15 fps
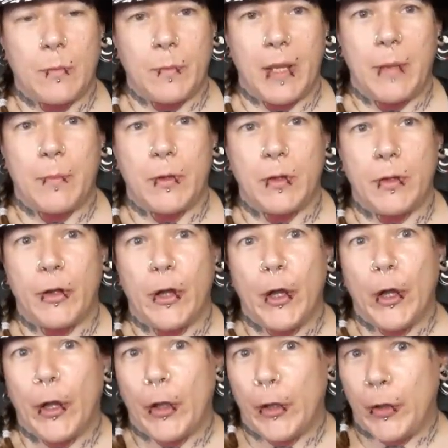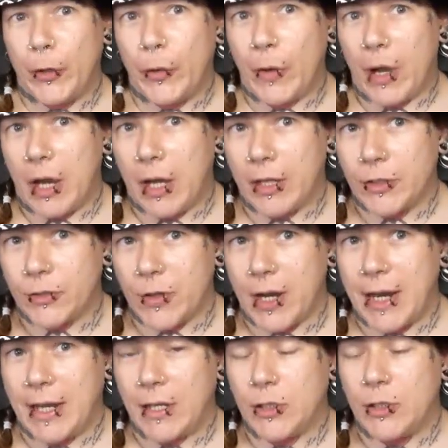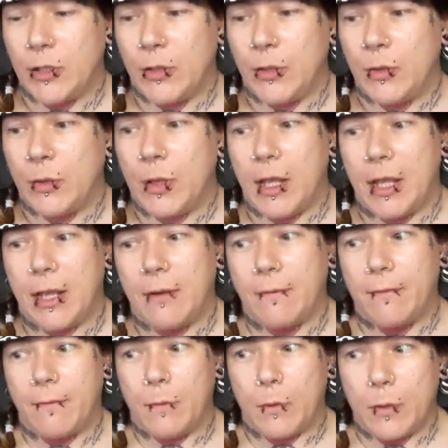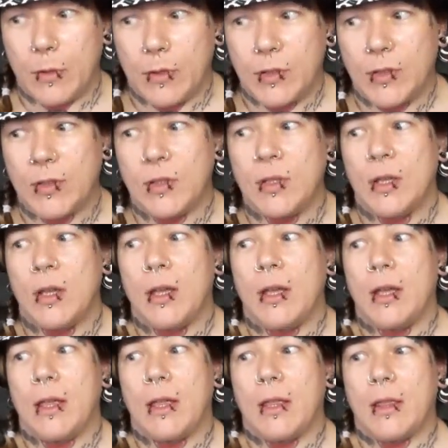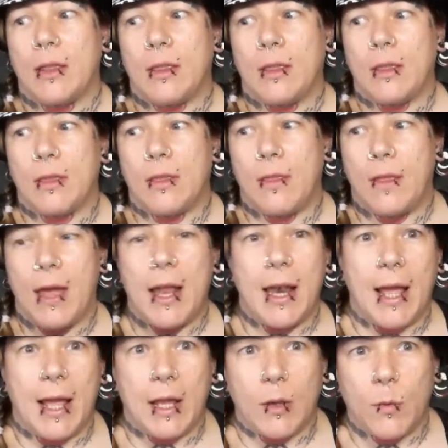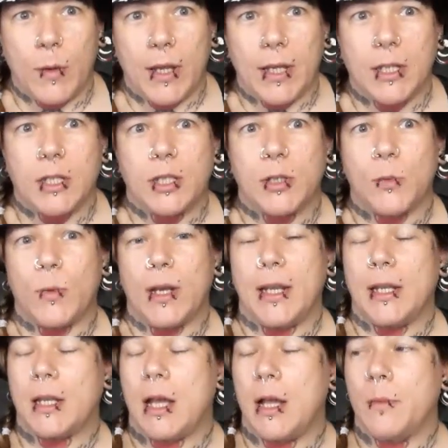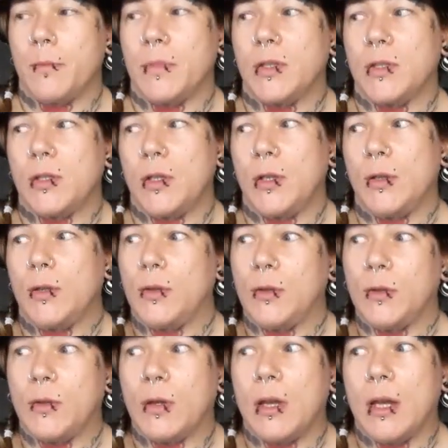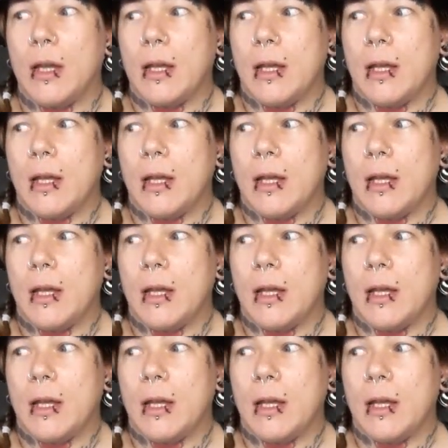from people who are trying to enforce their language when it comes to